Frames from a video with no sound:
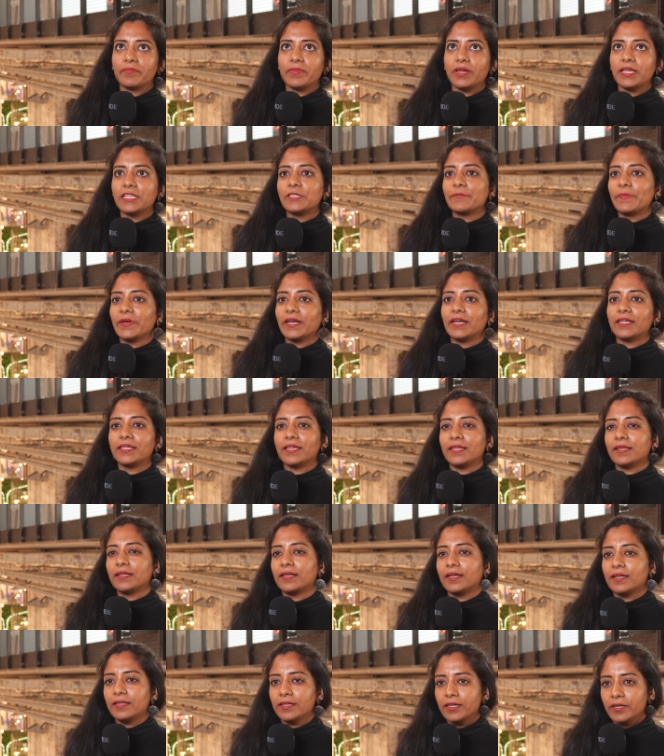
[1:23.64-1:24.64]
it's bigger than
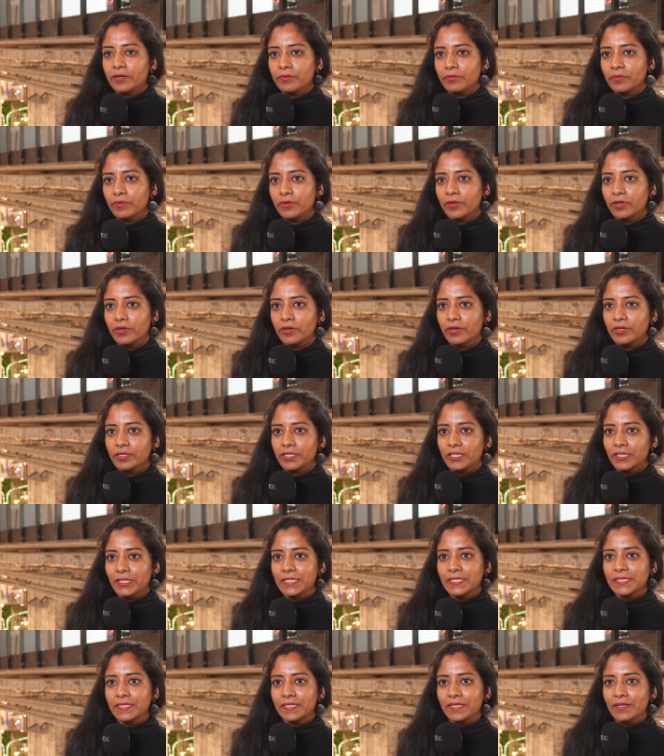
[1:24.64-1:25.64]
a career. So
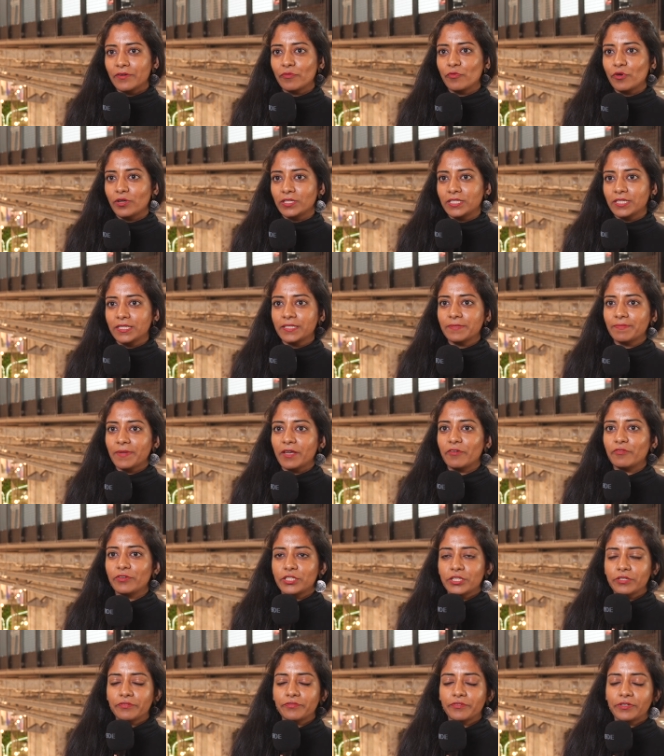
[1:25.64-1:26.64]
it's what is my
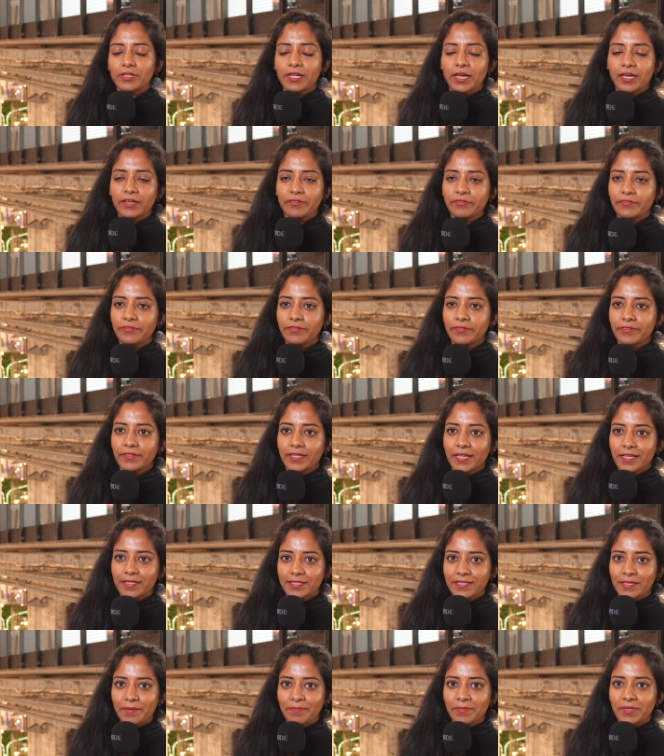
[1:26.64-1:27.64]
vision for life?
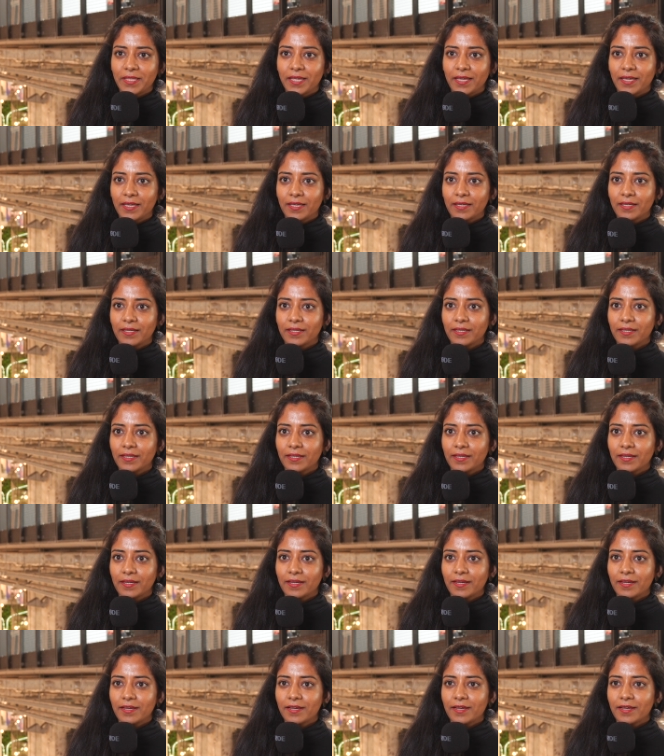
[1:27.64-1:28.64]
That's something
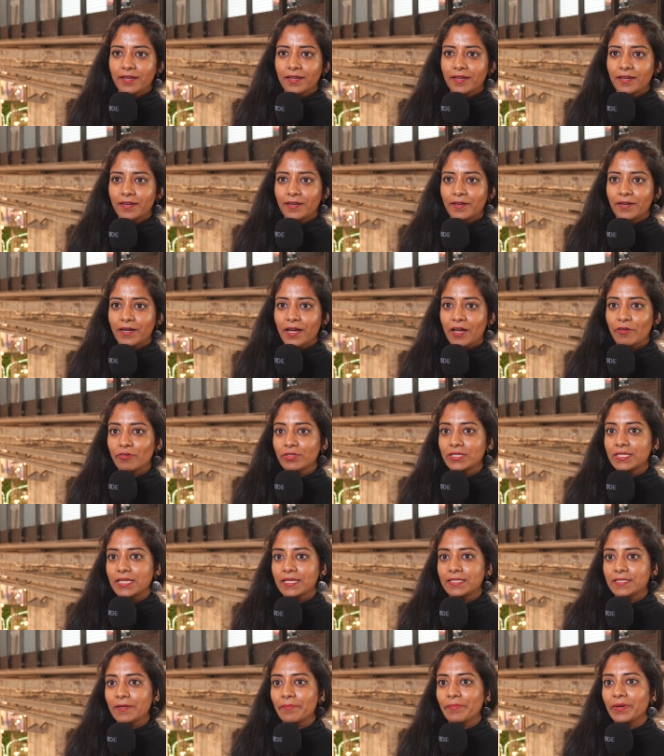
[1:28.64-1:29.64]
uh, I would
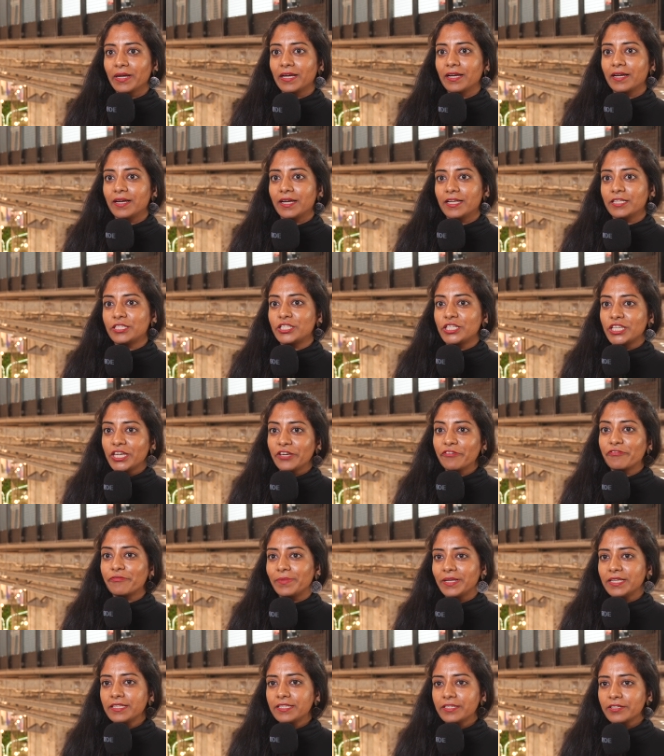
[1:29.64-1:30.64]
say is a bigger
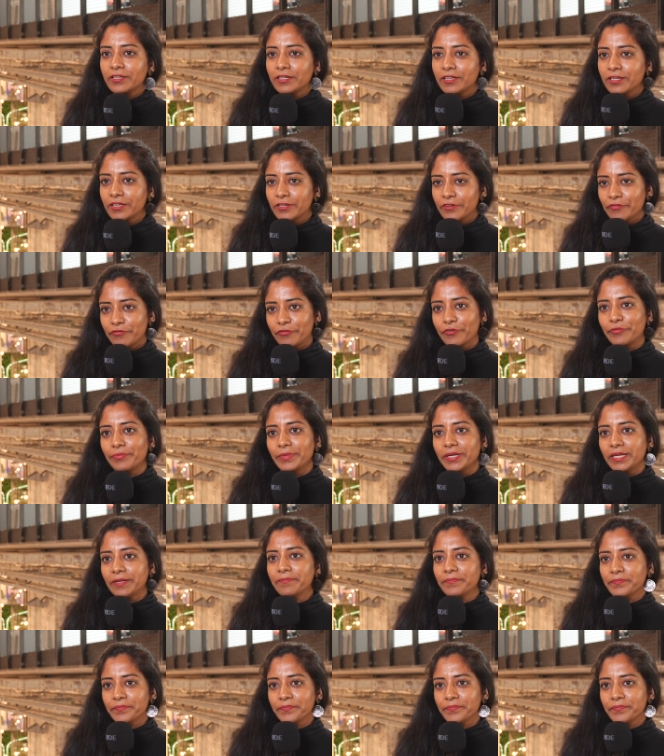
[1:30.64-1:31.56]
achievement for me.